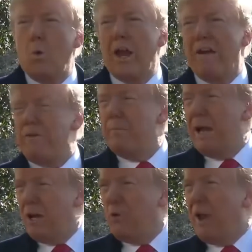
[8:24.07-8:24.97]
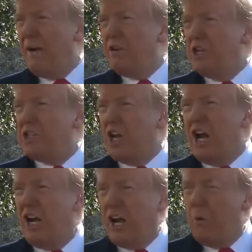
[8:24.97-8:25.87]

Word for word: we haven't made, we haven't decided.